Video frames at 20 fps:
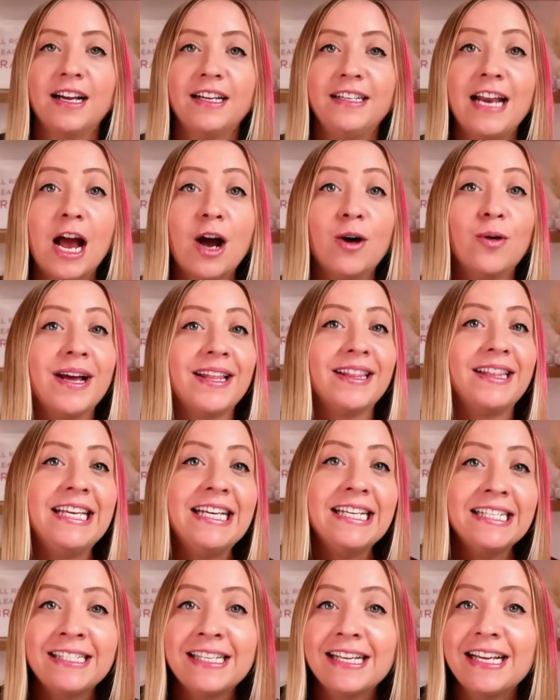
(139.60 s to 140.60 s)
Now,
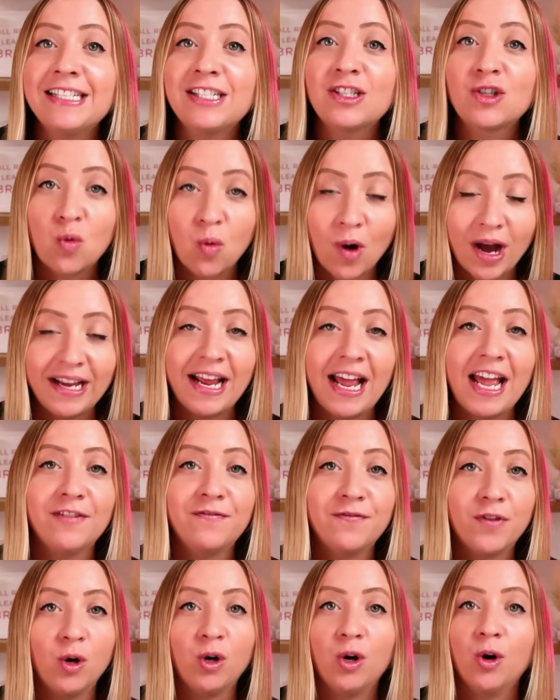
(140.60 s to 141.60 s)
this is quite a
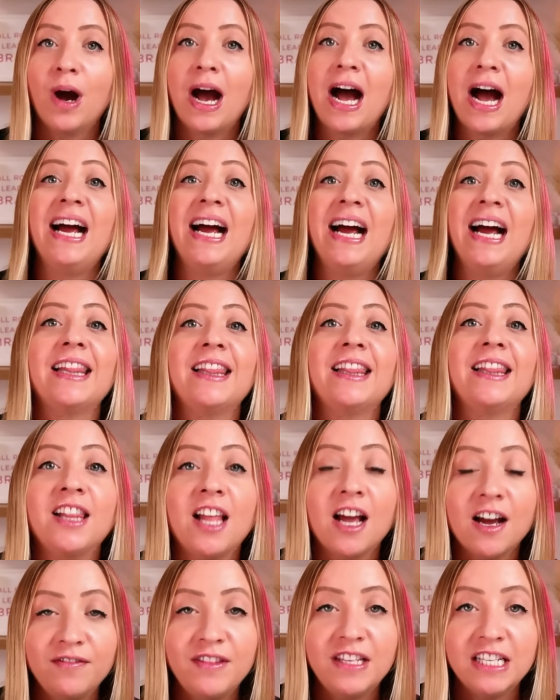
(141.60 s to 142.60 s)
photo. I
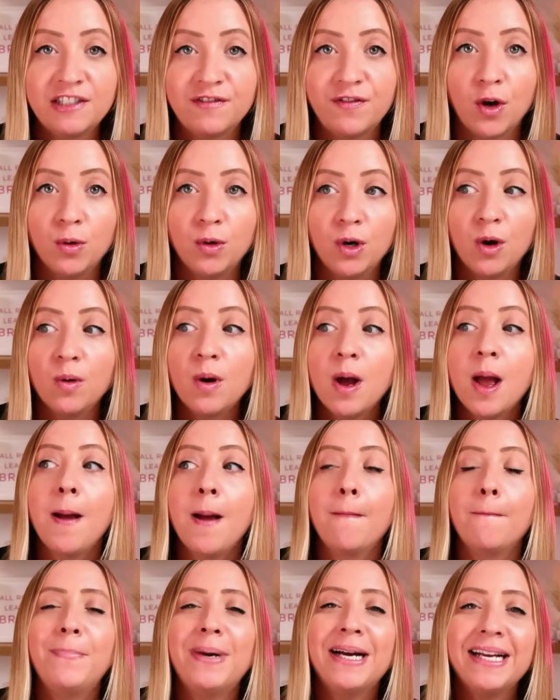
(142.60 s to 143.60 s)
love this photo.
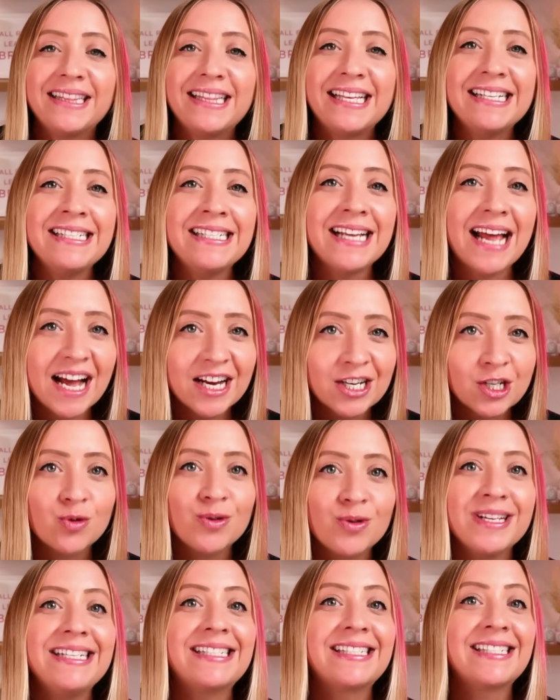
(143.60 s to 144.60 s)
But this
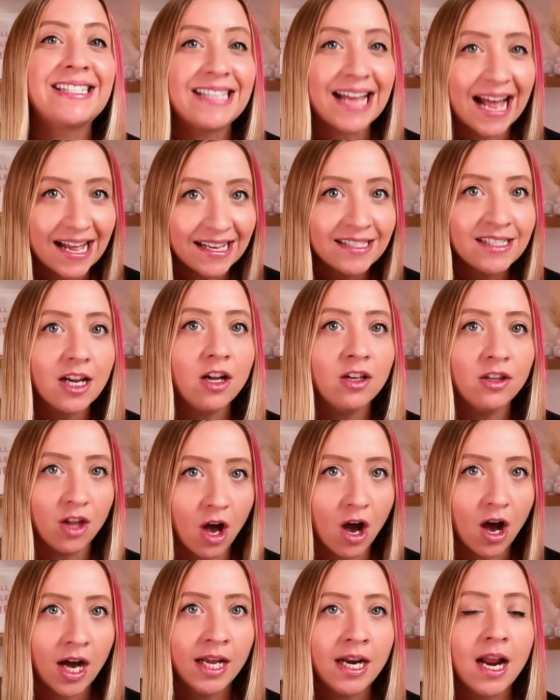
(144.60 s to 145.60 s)
actually says a
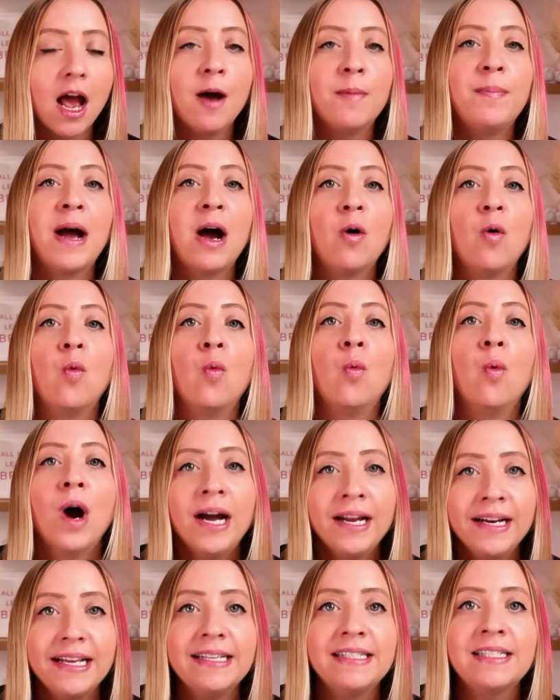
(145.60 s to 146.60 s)
lot about
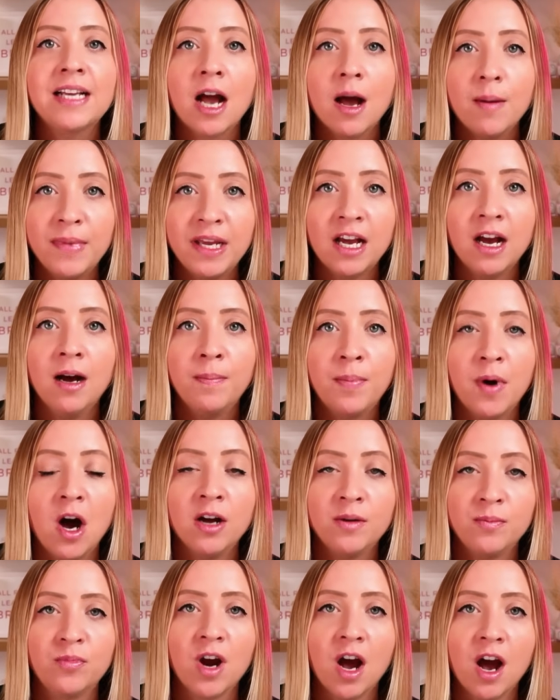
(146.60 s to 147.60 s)
what is coming up
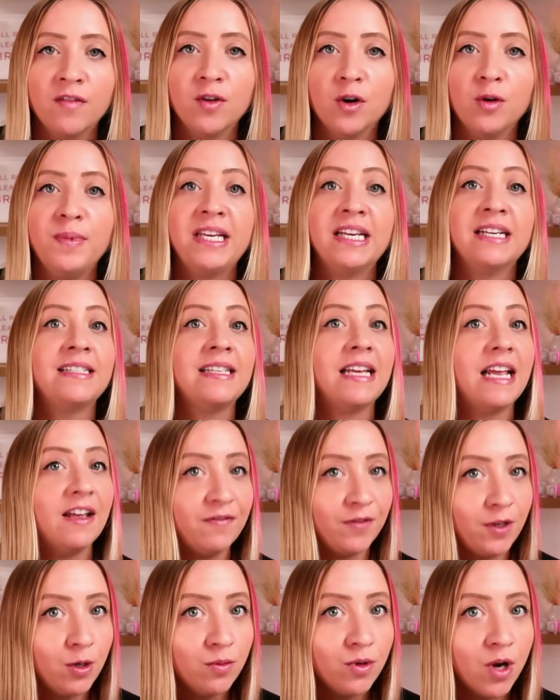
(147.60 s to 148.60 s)
on Bravo, because
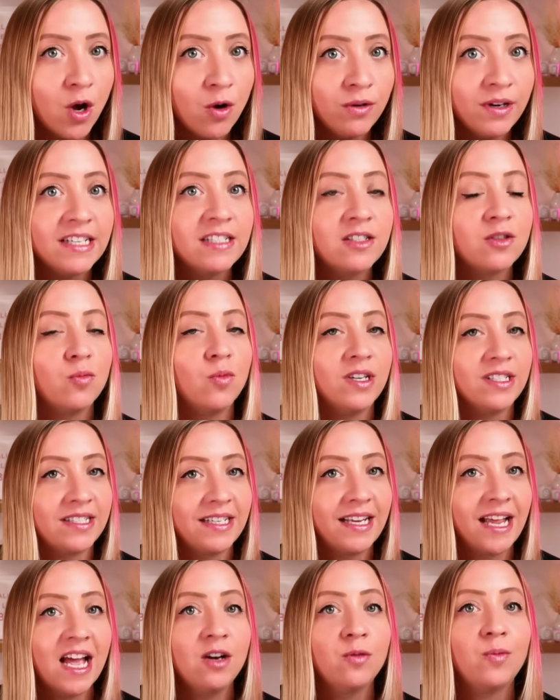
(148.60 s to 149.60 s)
if you notice, once
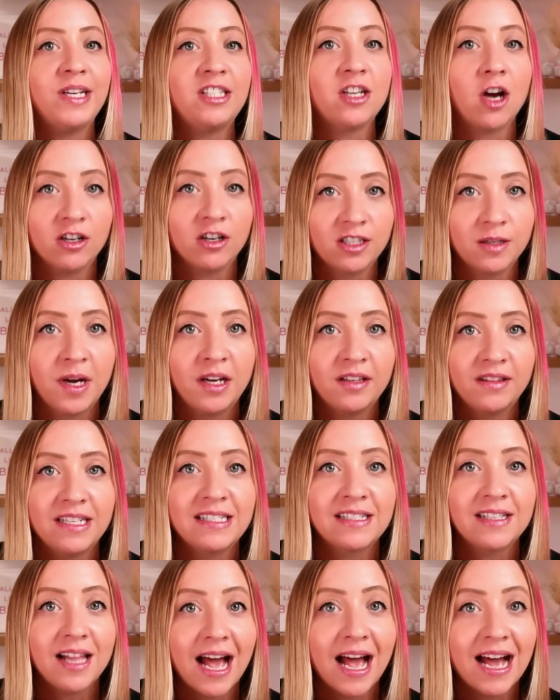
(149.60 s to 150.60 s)
again, we talked about
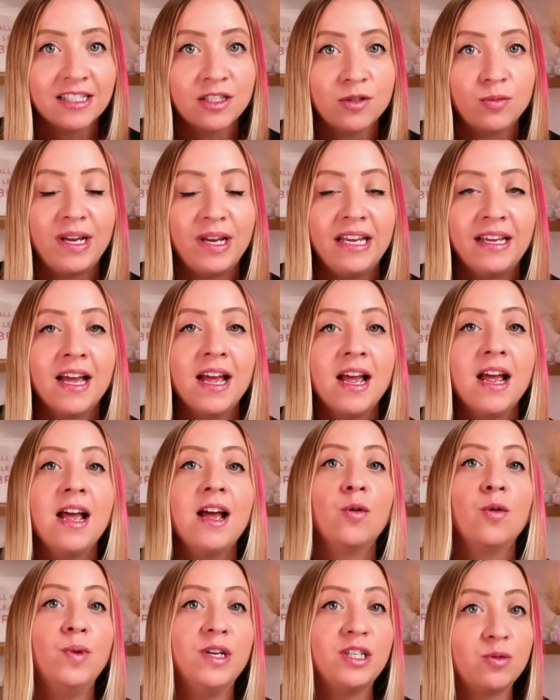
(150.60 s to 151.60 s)
this last week,
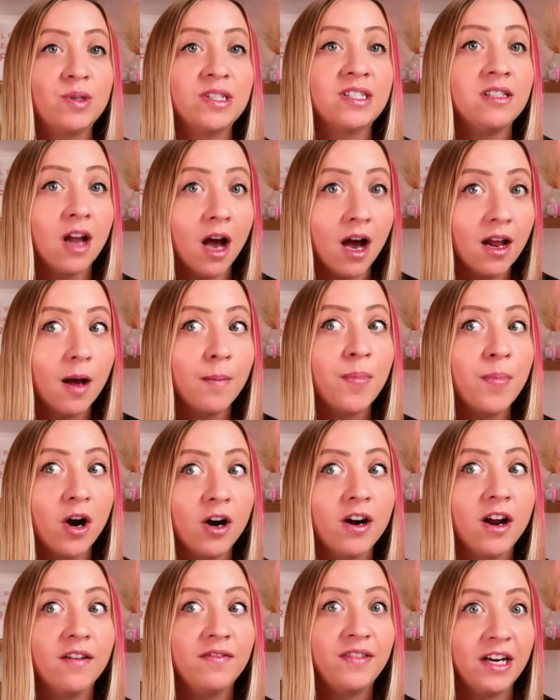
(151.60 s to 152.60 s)
which was not a
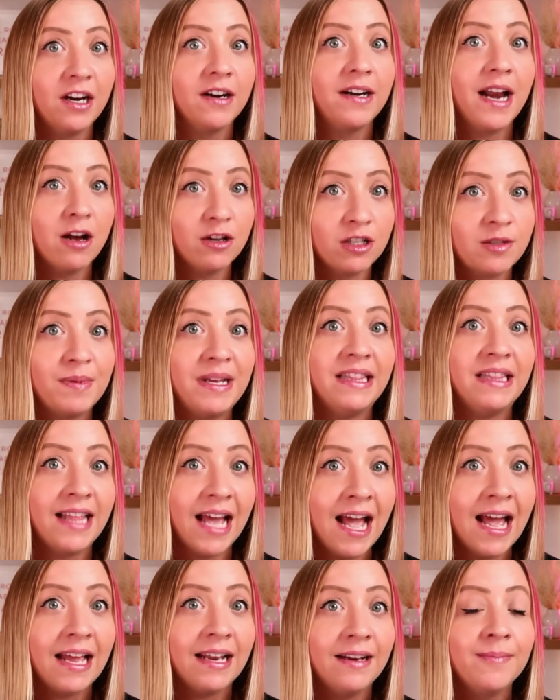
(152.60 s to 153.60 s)
part of their announcement
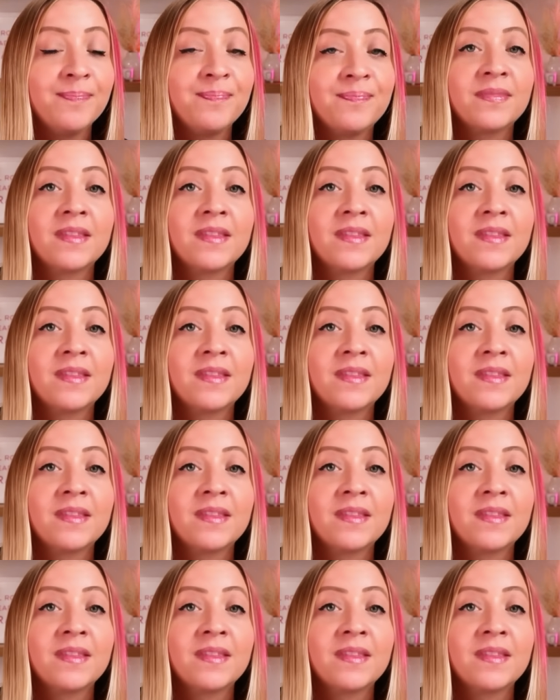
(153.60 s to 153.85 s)
then.